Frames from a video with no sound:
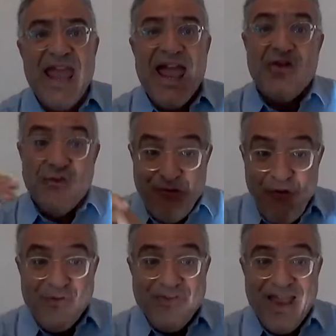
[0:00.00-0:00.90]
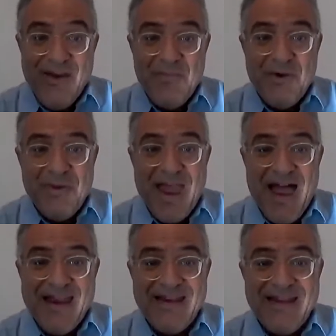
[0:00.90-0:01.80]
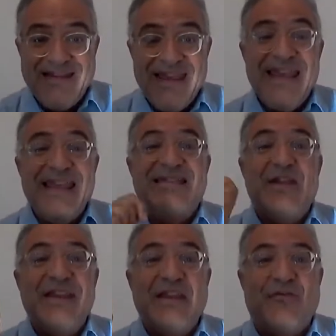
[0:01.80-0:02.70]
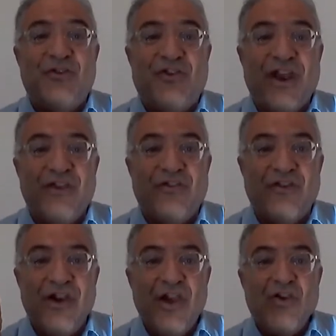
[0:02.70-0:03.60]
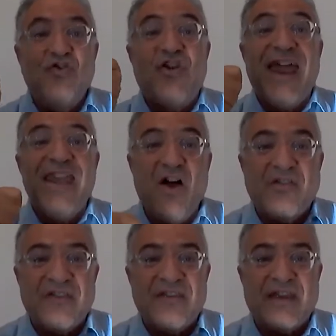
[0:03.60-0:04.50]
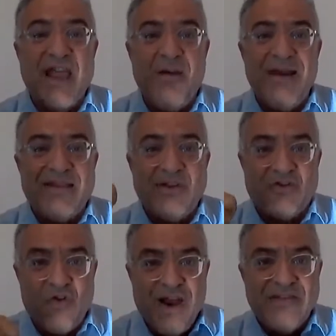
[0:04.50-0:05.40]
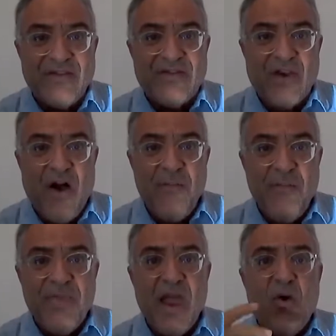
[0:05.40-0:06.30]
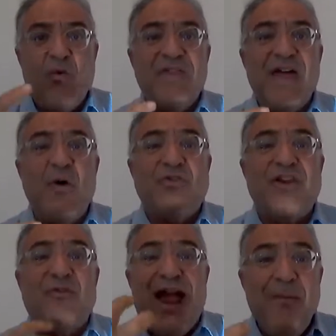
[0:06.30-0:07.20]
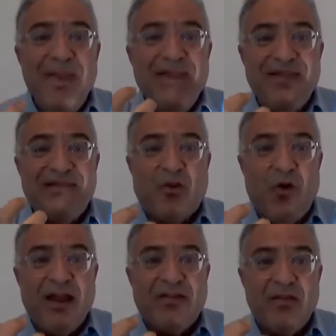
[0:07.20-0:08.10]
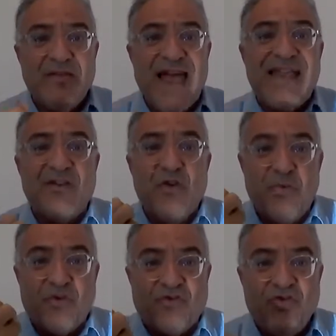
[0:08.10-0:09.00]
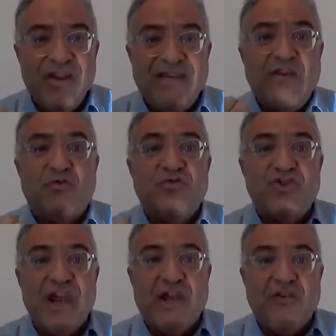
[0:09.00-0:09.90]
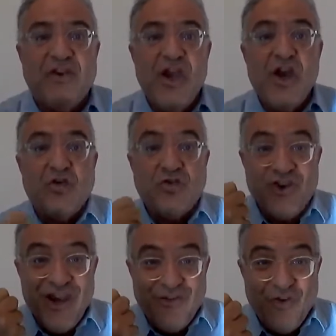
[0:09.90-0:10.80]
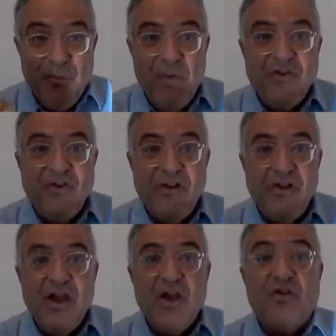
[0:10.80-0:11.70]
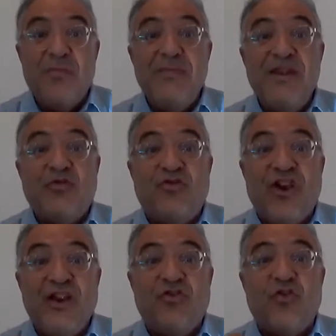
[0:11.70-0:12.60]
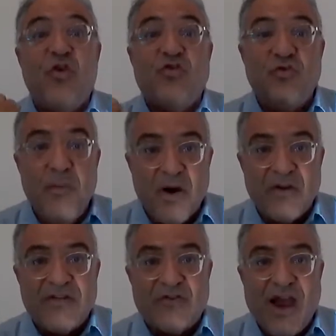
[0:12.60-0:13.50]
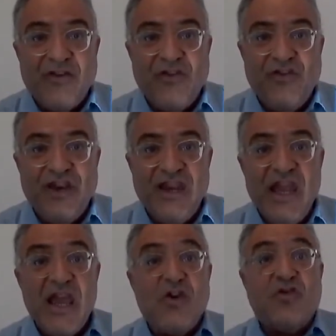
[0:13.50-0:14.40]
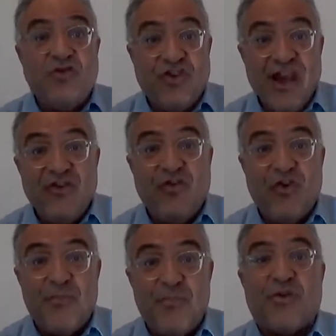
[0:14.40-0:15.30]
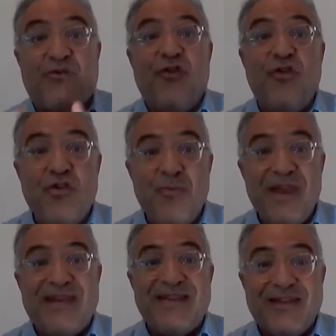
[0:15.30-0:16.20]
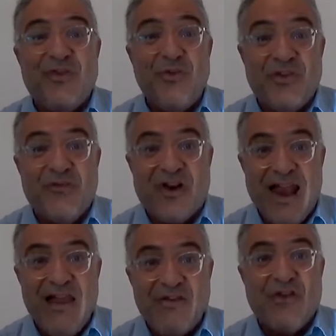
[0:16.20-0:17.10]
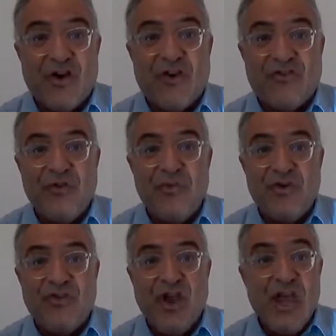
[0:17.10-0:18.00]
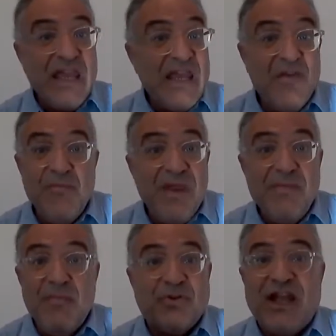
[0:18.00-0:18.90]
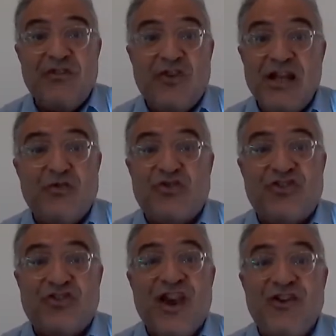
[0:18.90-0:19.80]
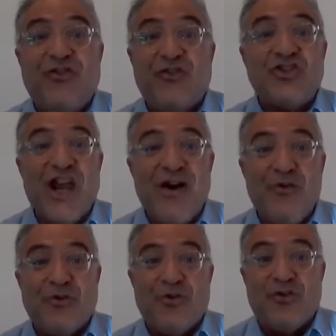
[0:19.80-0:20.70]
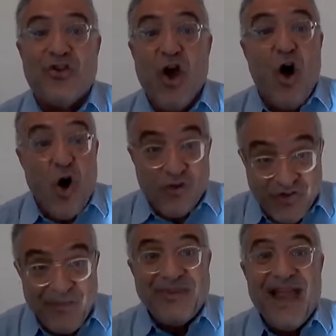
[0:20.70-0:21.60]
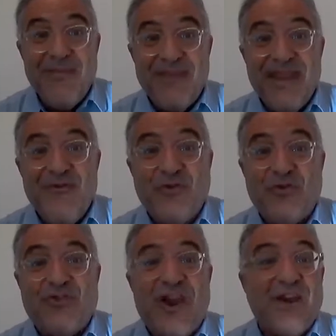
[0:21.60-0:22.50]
And the fourth element behind it is the need for change. You cannot let a crisis come without grabbing this crisis as an opportunity to change your model, to maybe change go-to-market strategy, to change your portfolio mix in terms of clients, customers, either potentially to change your shareholders, or sometimes even to